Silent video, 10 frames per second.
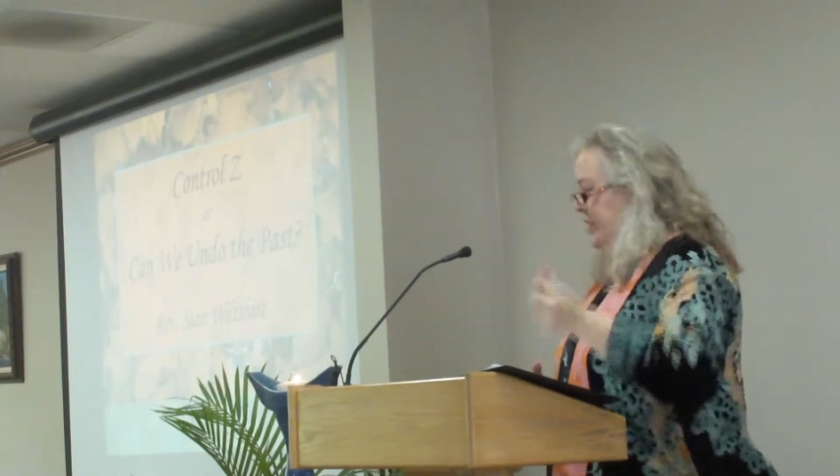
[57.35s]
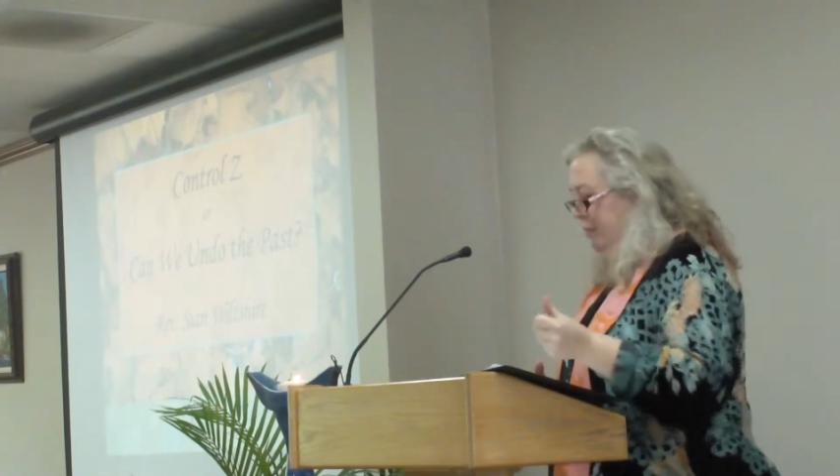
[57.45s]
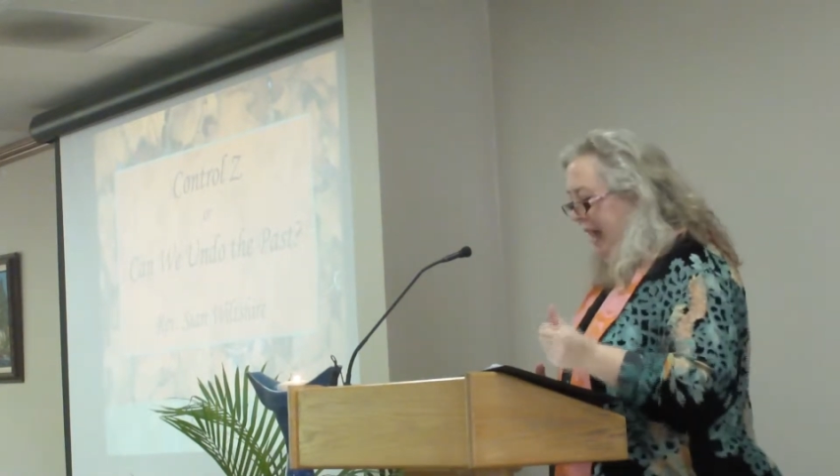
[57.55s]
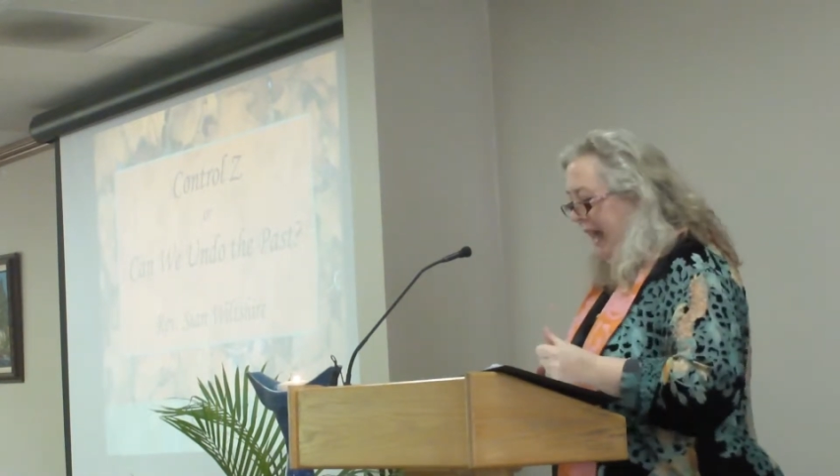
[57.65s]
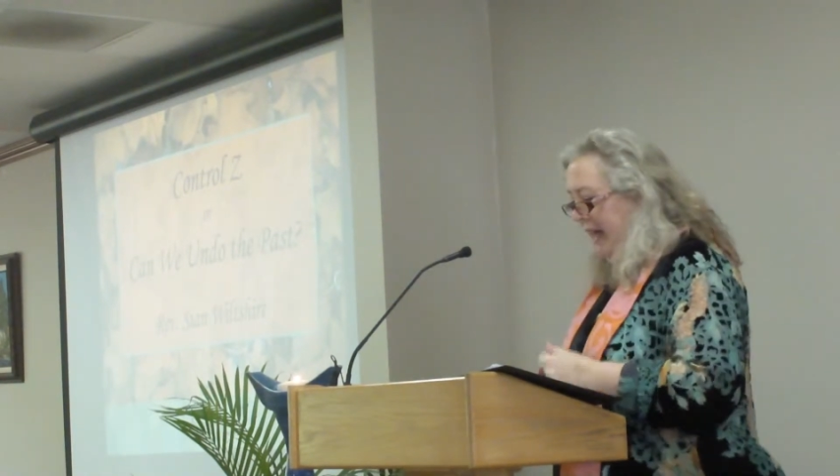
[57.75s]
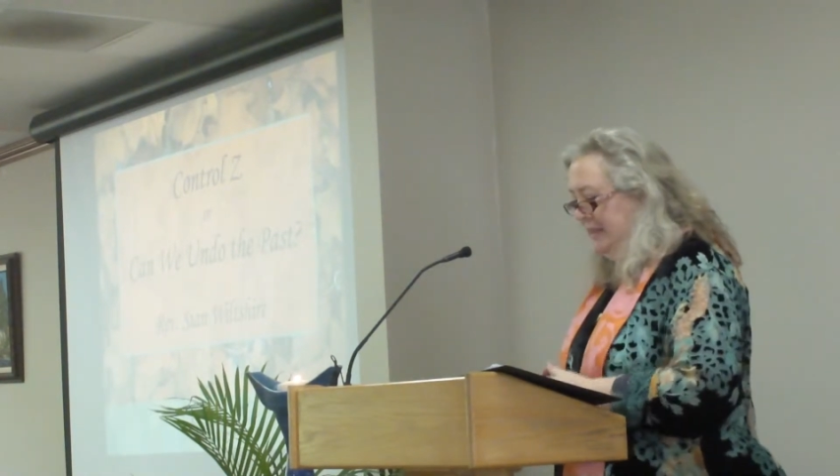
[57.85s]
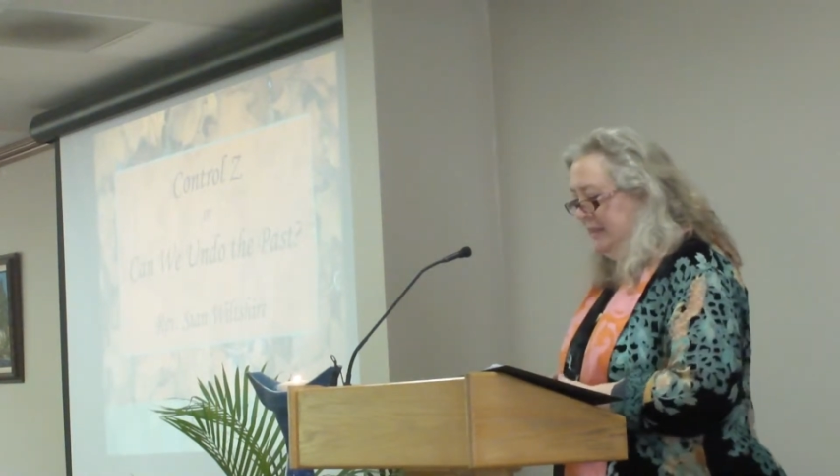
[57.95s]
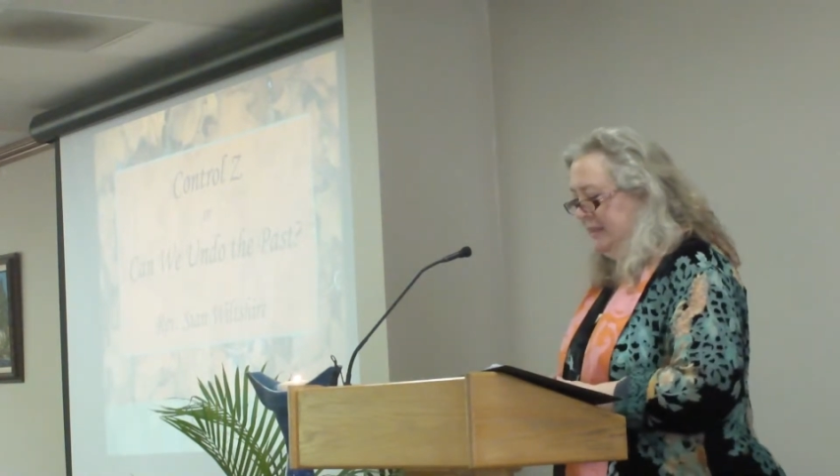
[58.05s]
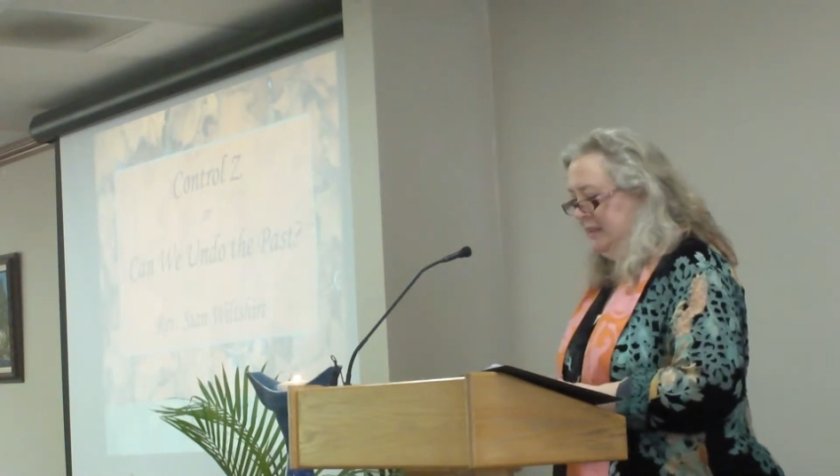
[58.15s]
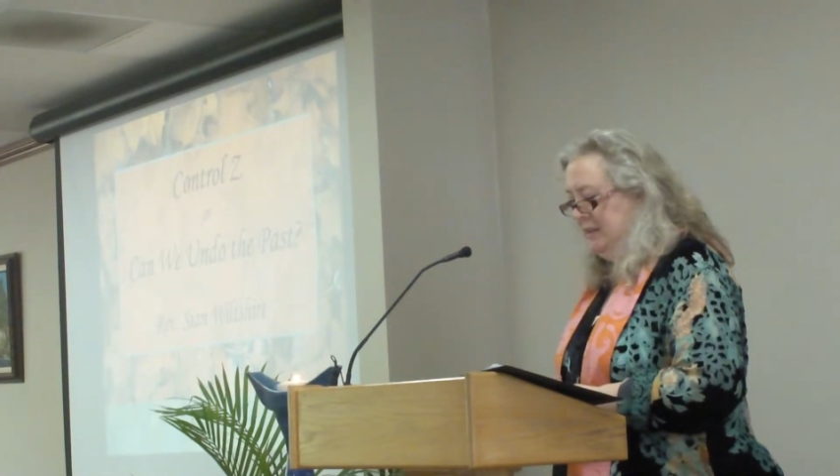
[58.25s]
the
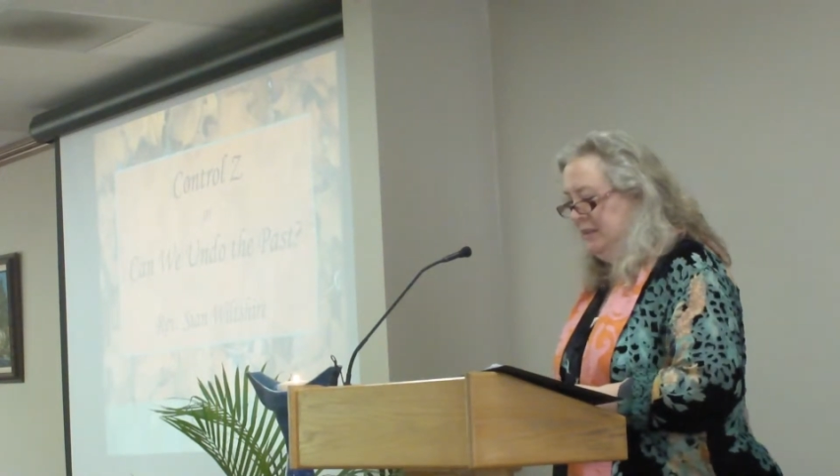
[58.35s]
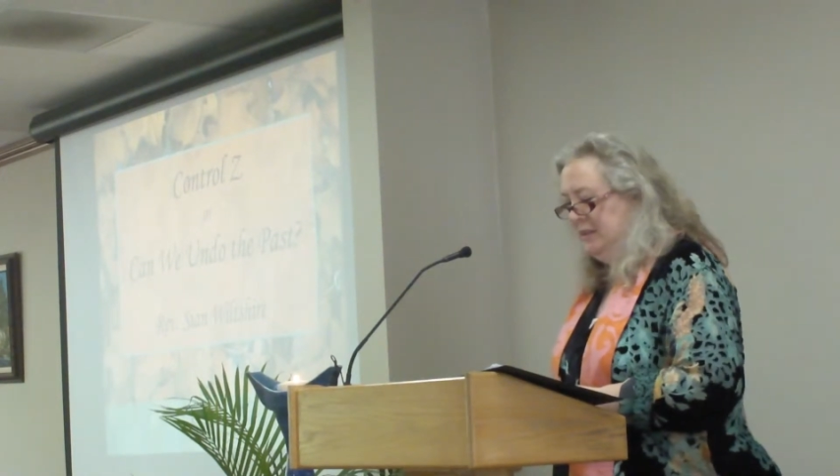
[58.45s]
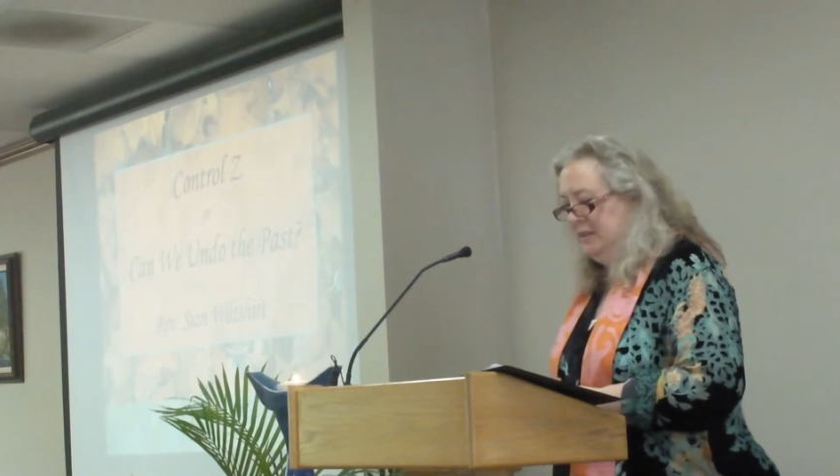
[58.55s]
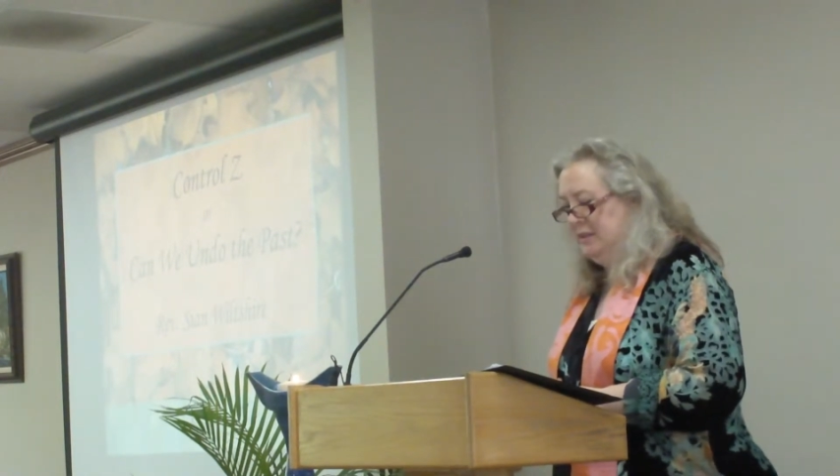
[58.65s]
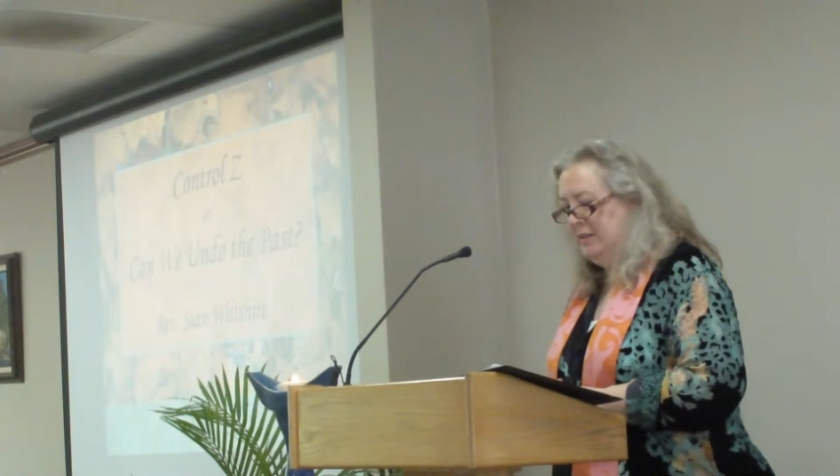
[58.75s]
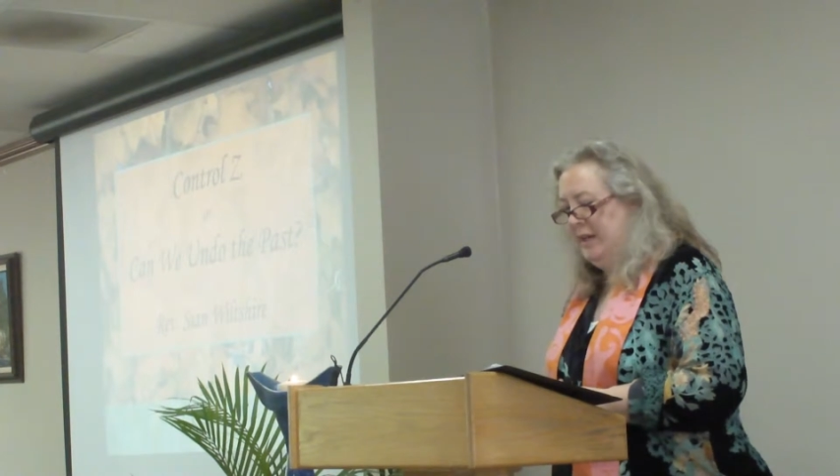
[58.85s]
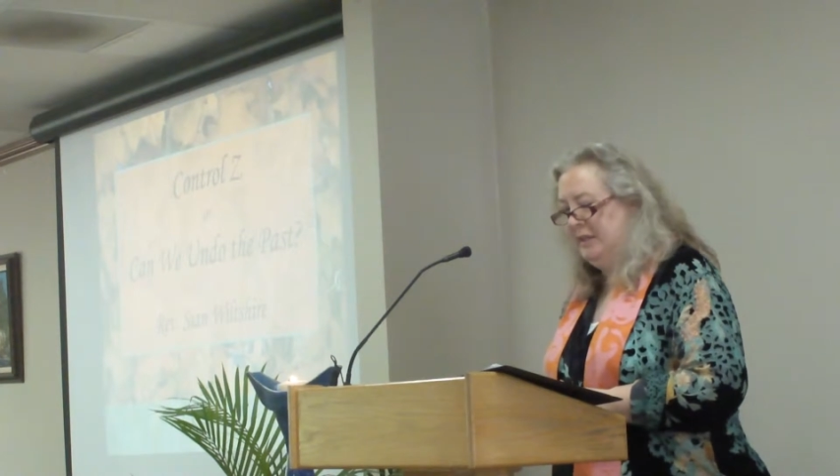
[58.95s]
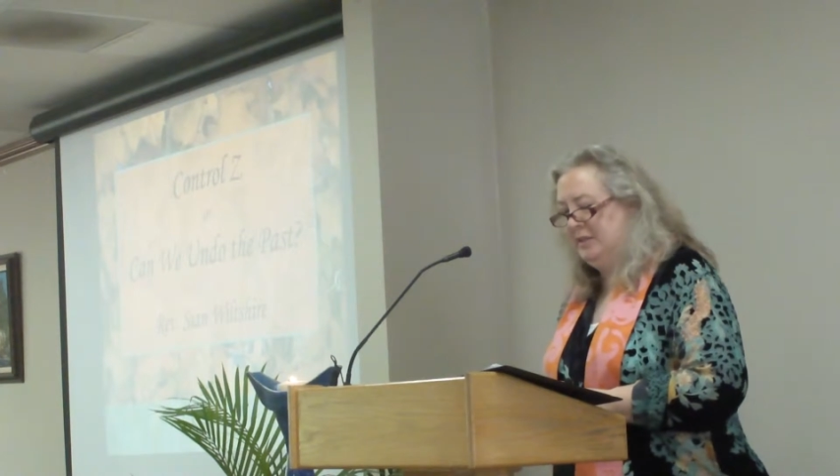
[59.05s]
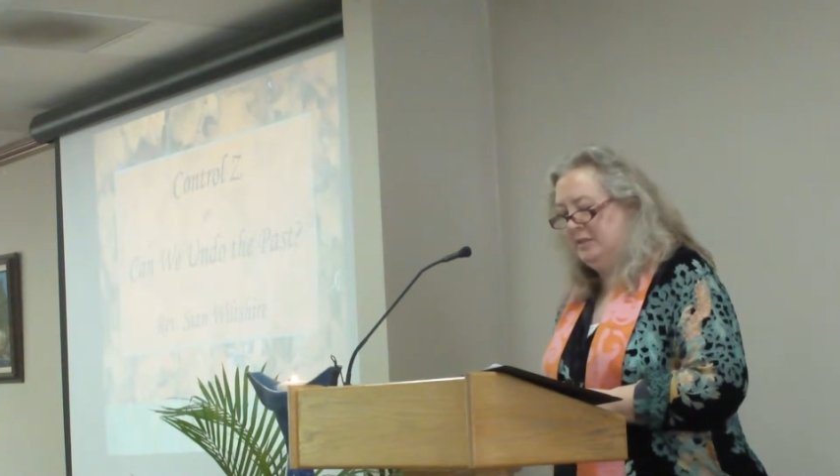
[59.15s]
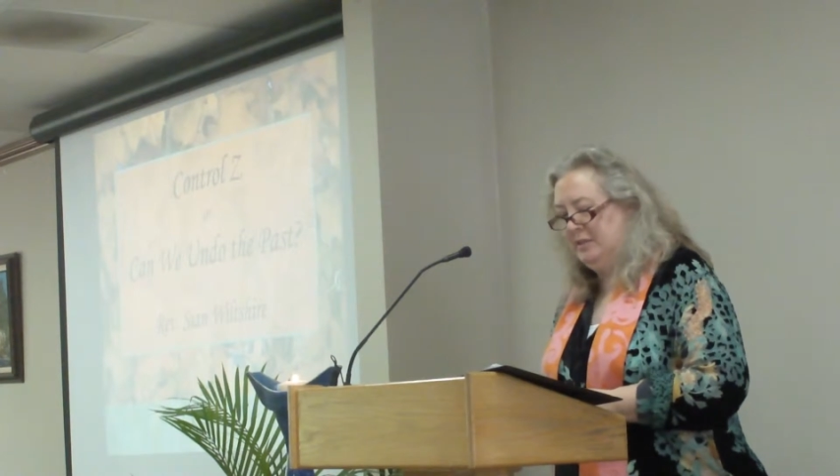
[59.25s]
past,
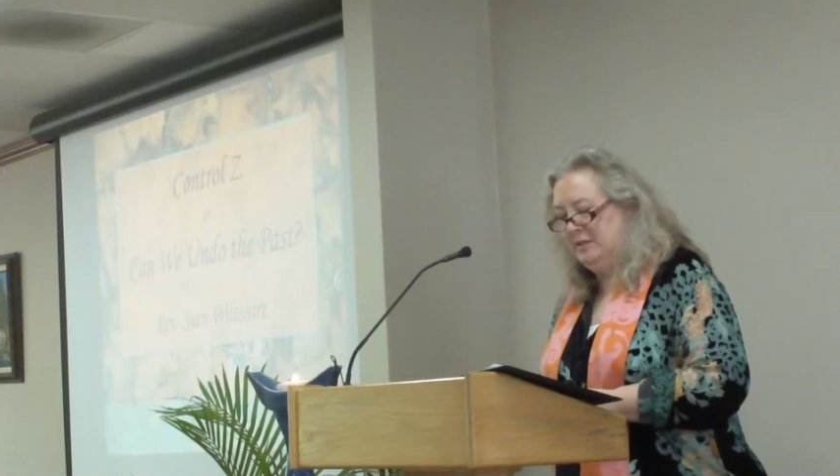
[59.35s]
right?